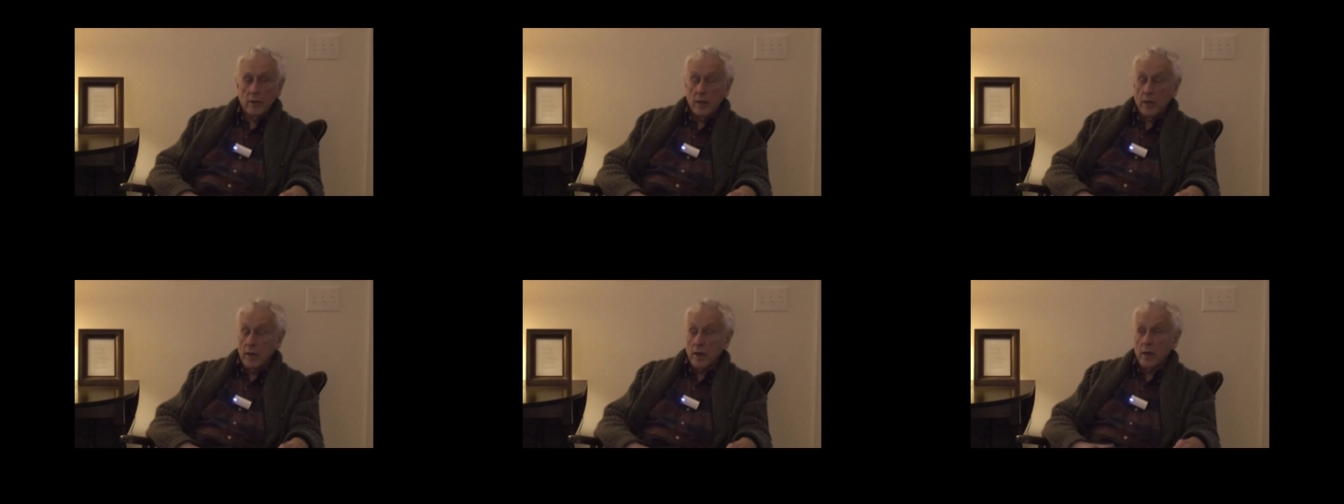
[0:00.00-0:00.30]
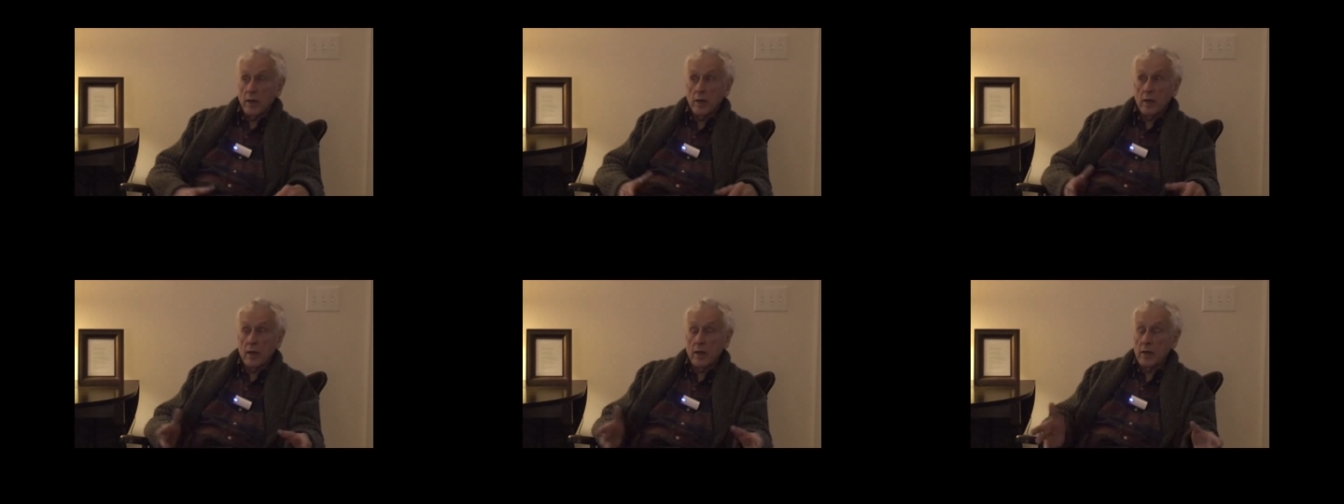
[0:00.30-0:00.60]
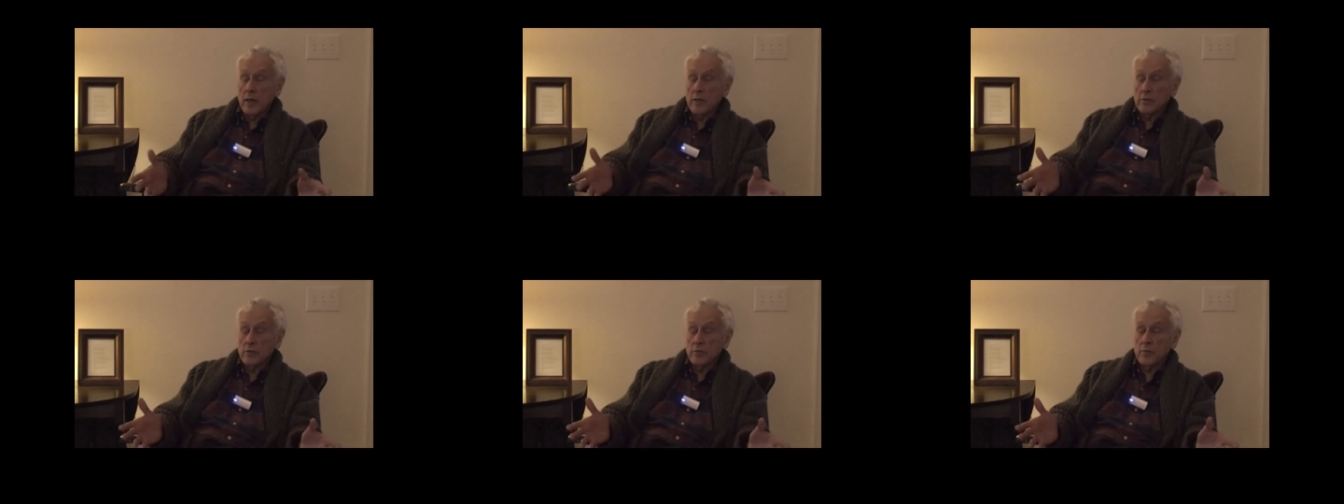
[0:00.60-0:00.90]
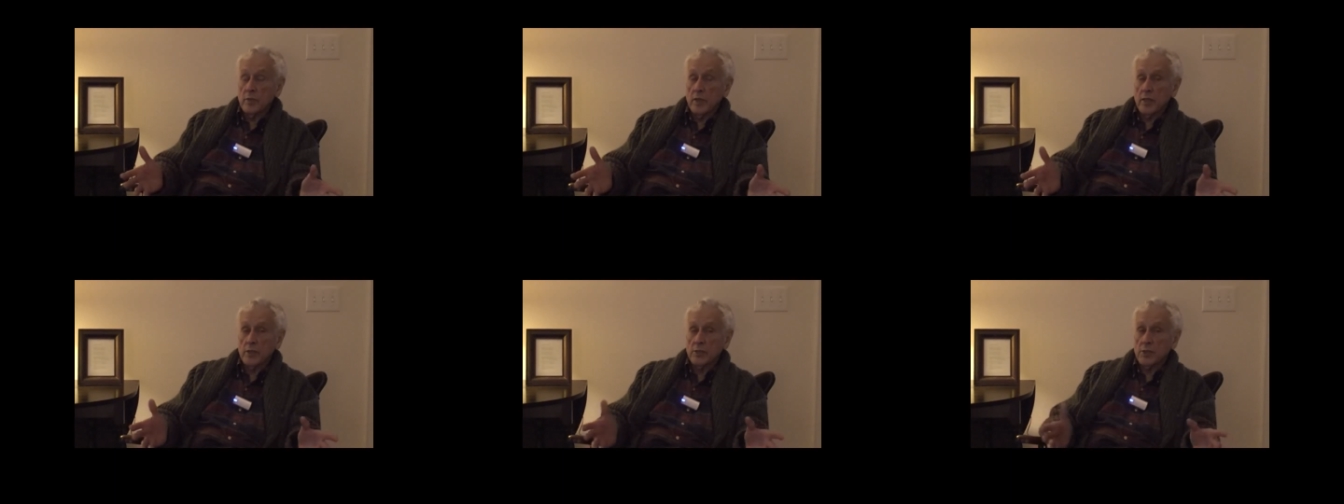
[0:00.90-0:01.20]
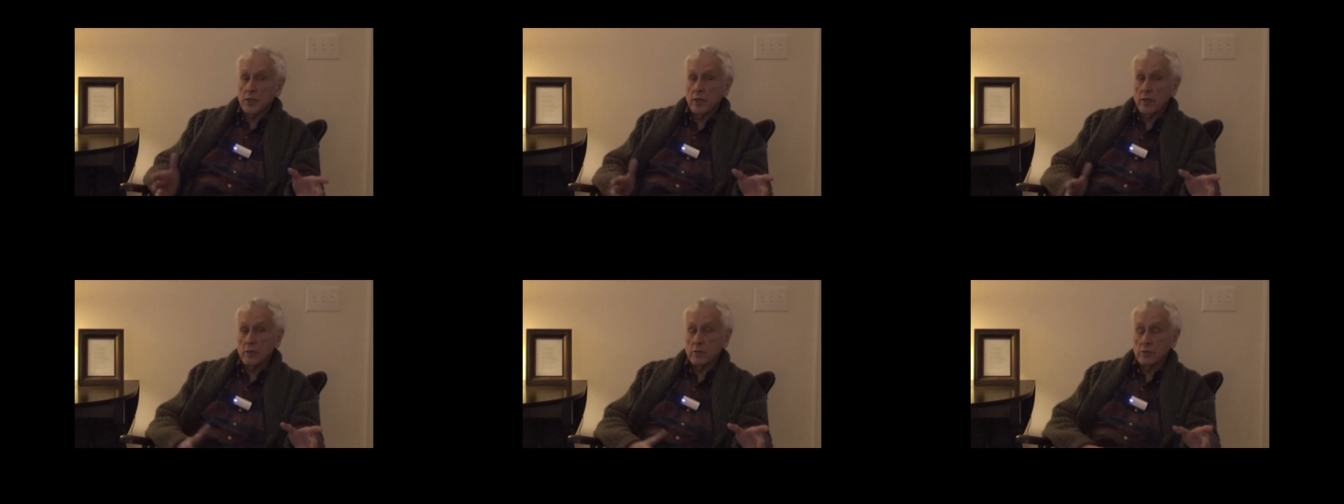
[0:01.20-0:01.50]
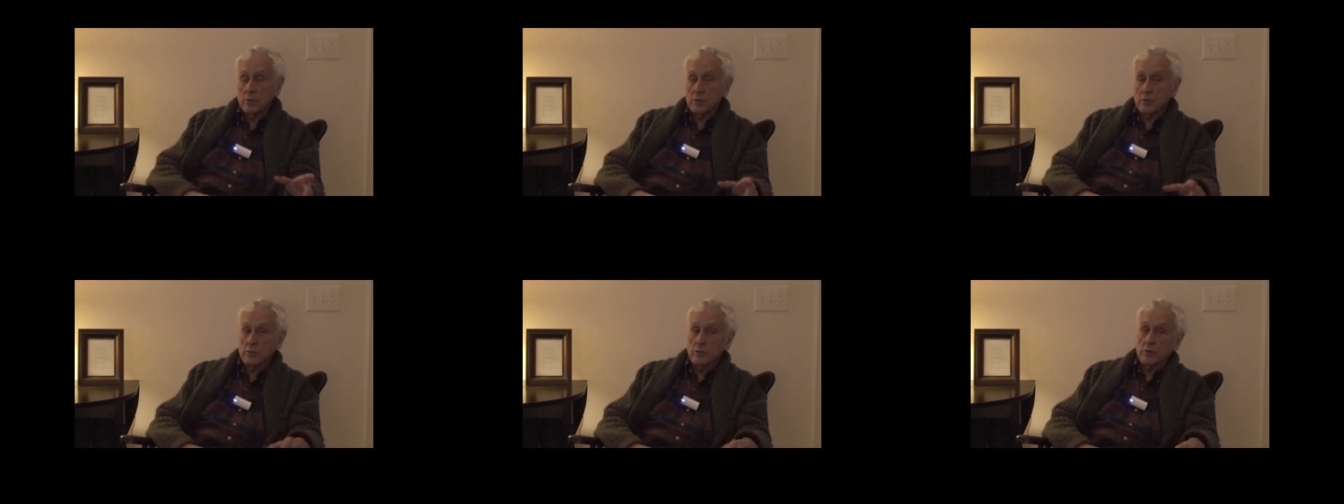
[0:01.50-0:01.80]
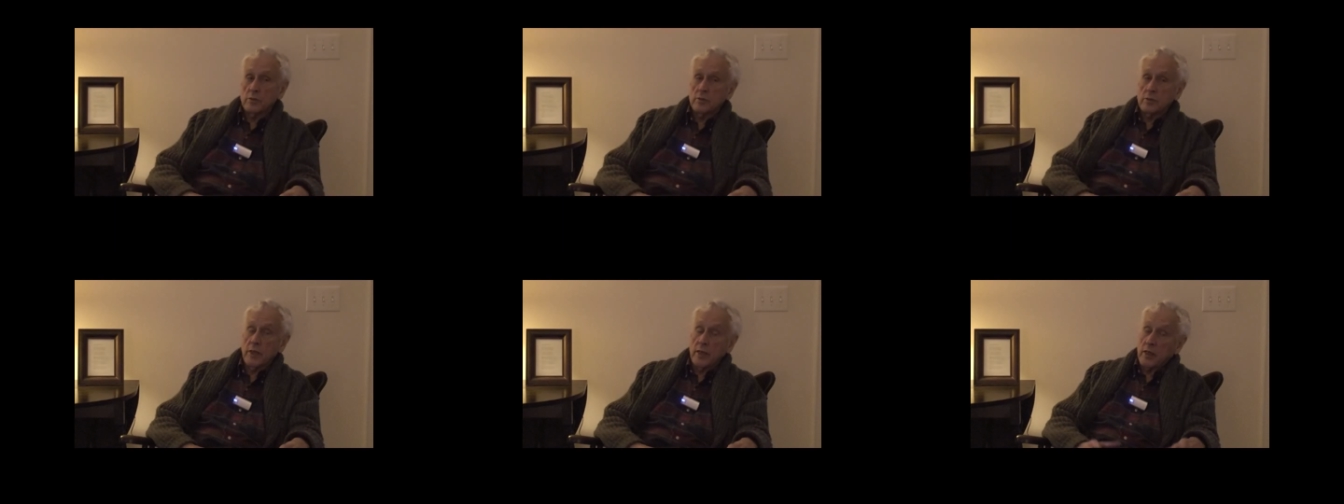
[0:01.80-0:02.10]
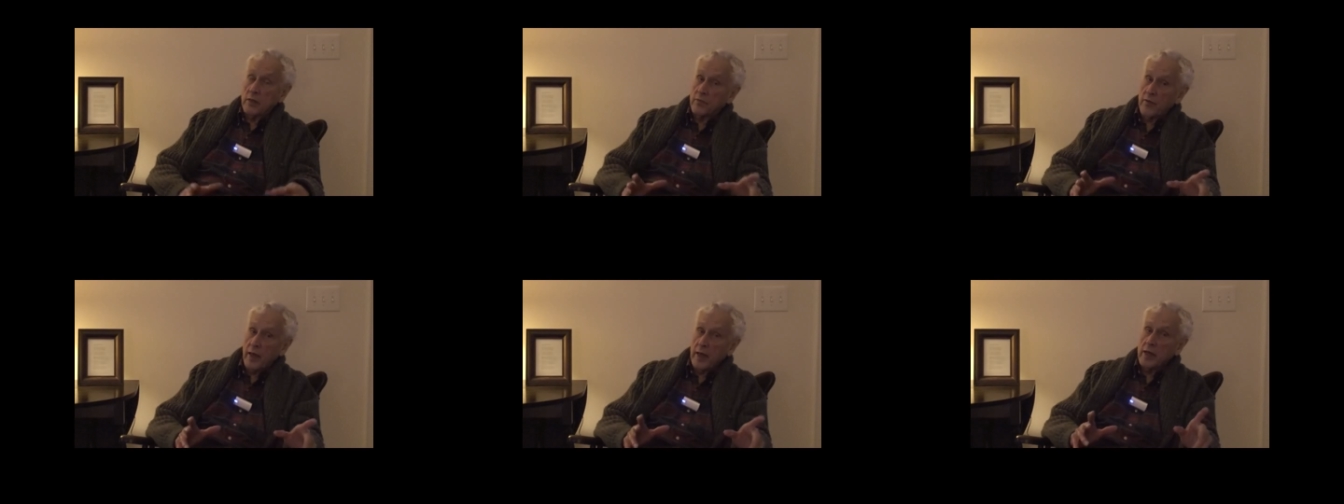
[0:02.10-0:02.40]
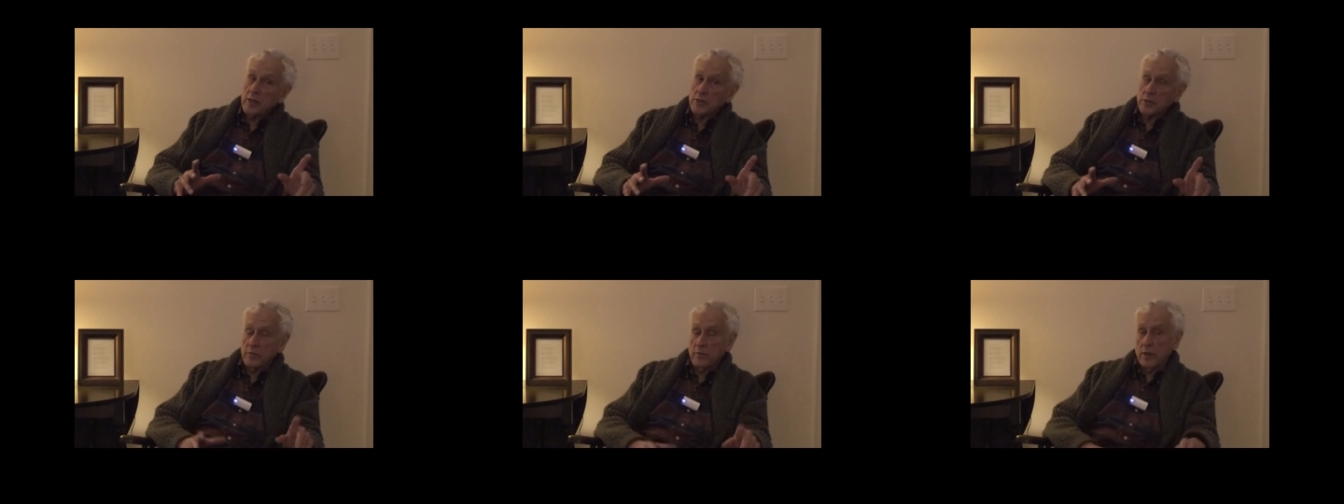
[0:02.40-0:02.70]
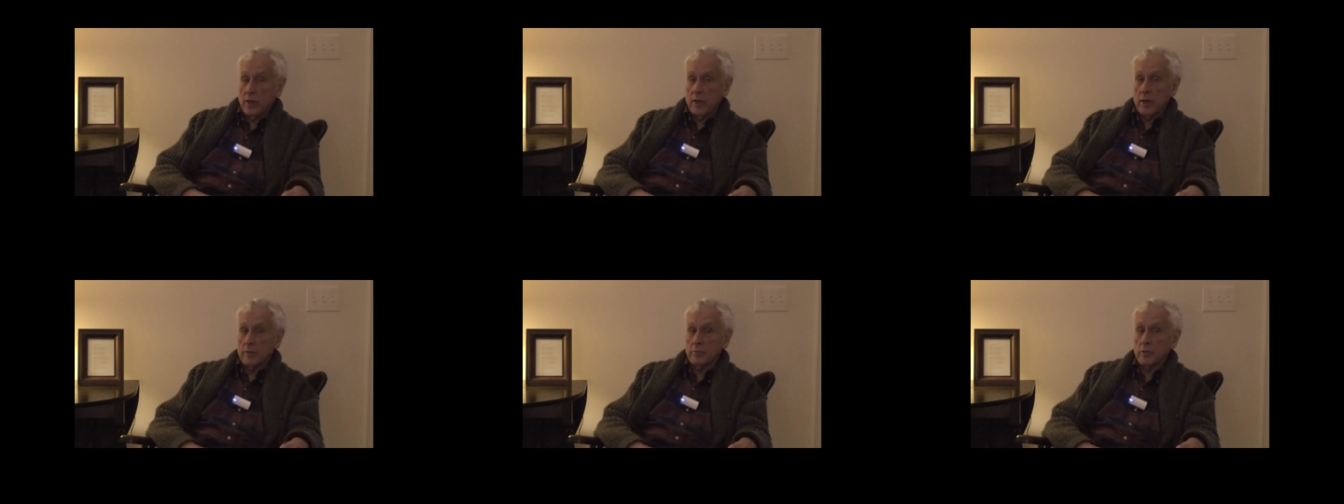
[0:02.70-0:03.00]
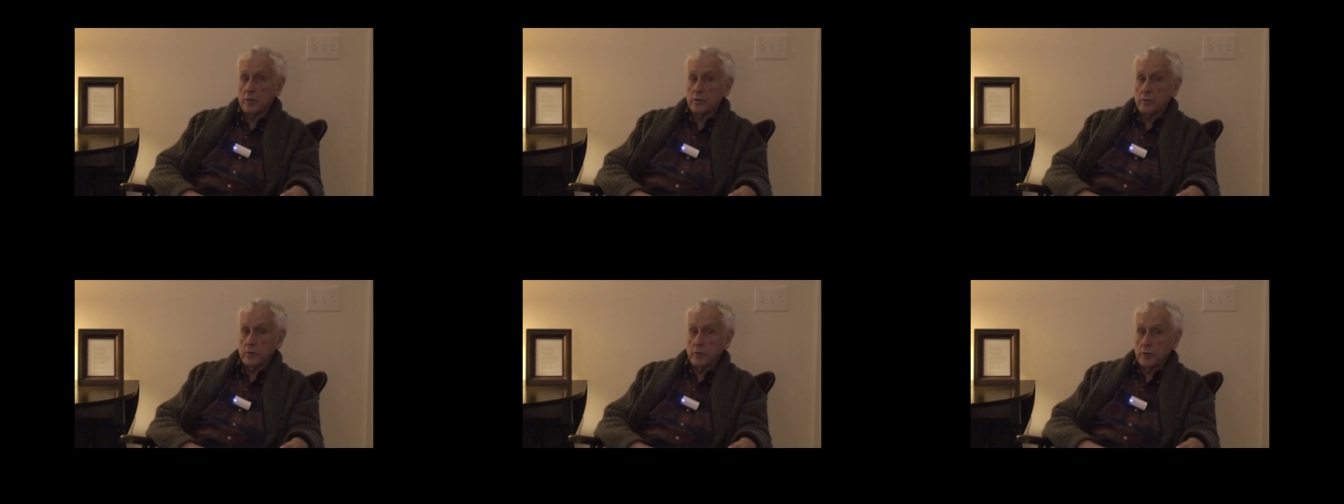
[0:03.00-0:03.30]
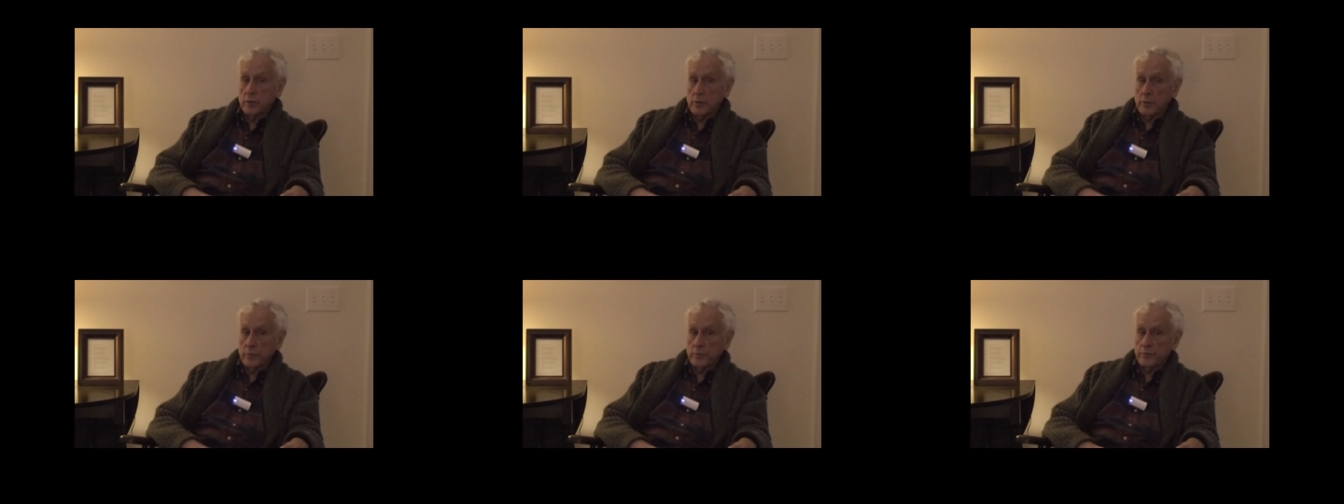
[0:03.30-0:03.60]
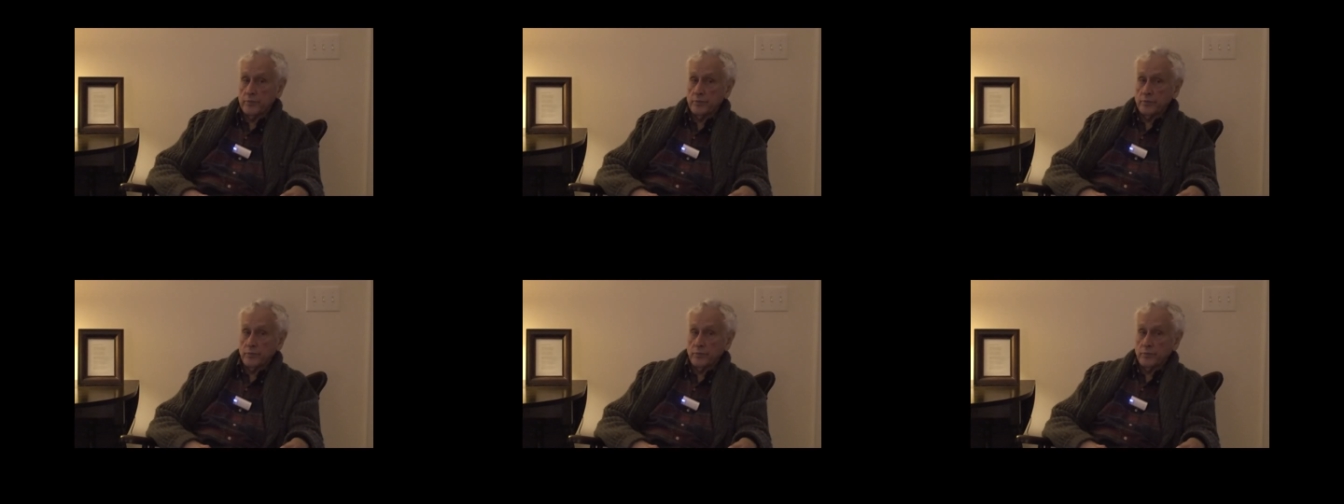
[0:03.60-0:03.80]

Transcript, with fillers: And not too many educators take advantage of that opportunity.